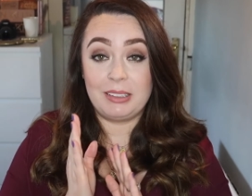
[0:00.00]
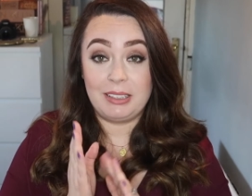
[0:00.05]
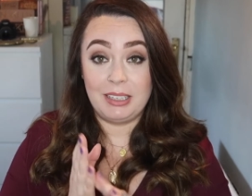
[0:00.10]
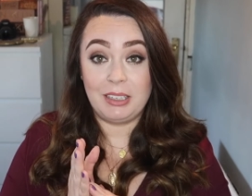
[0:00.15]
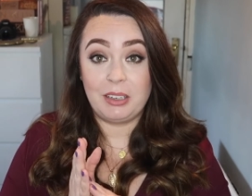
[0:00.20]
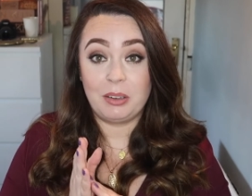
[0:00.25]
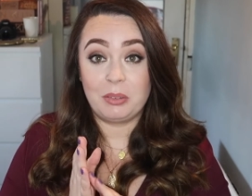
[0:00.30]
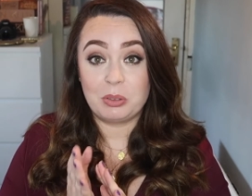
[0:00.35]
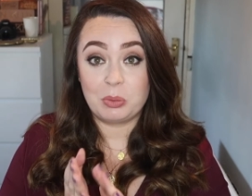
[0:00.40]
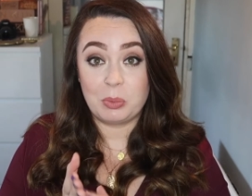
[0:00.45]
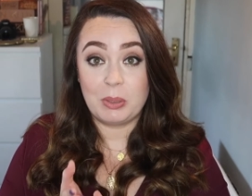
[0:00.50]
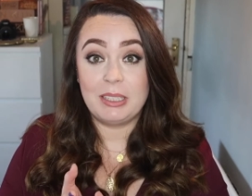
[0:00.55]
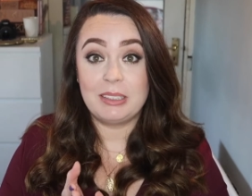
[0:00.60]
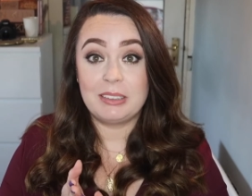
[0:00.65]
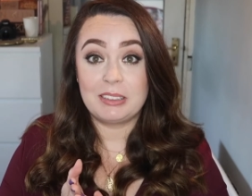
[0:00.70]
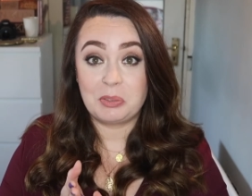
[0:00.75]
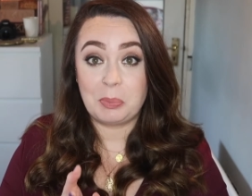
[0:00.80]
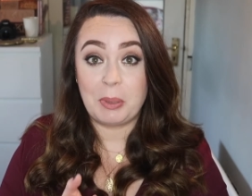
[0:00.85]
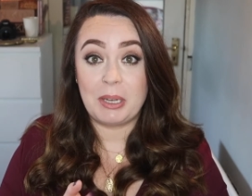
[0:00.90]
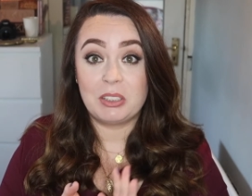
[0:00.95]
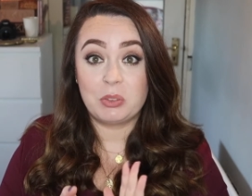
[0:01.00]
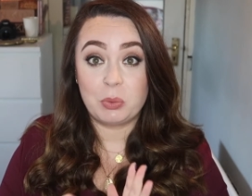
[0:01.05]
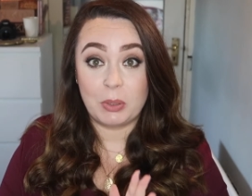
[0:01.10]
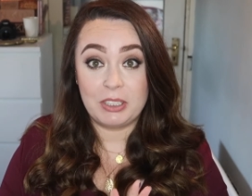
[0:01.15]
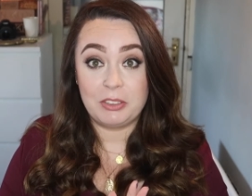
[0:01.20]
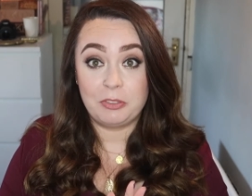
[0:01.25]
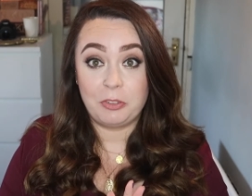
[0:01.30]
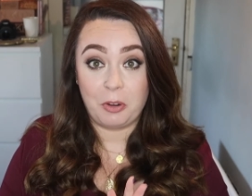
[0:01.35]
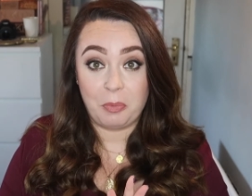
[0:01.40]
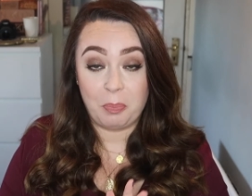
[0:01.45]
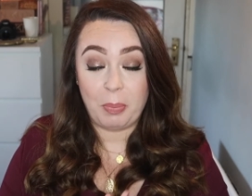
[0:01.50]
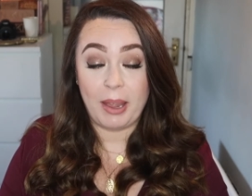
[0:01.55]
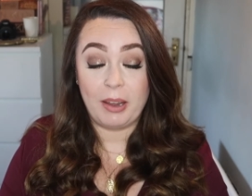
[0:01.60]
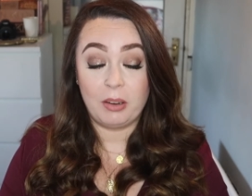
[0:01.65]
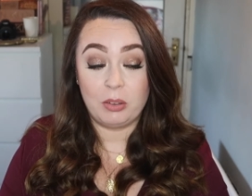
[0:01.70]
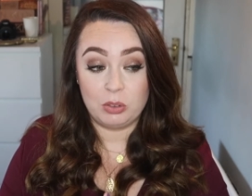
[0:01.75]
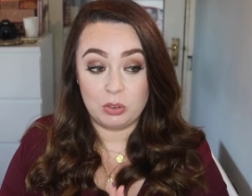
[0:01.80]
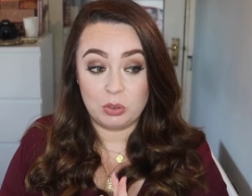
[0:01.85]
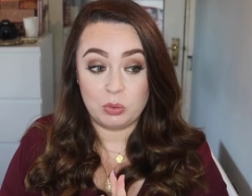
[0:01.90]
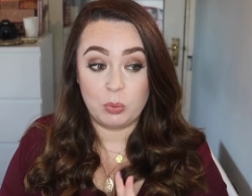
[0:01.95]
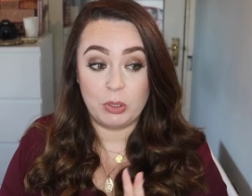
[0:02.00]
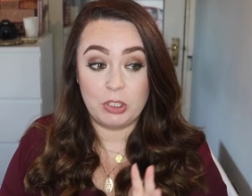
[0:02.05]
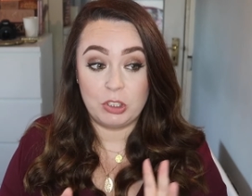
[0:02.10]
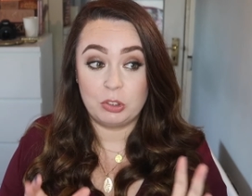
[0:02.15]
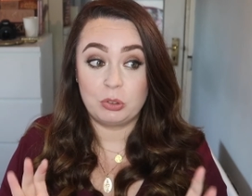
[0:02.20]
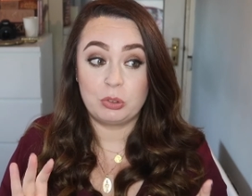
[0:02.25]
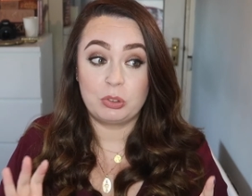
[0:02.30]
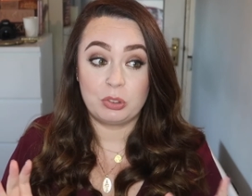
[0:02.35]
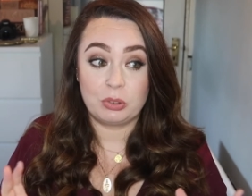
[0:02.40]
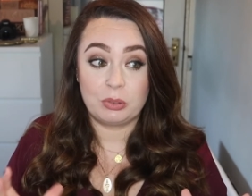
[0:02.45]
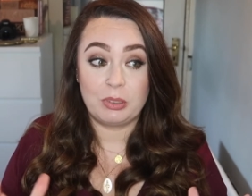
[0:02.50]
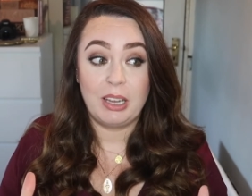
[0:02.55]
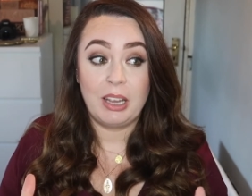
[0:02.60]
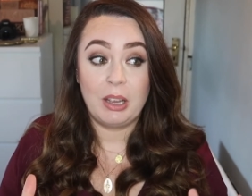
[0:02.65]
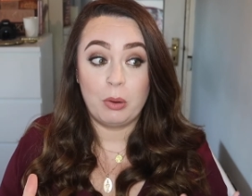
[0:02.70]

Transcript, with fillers: I think I was willing to spend twenty-five pounds, which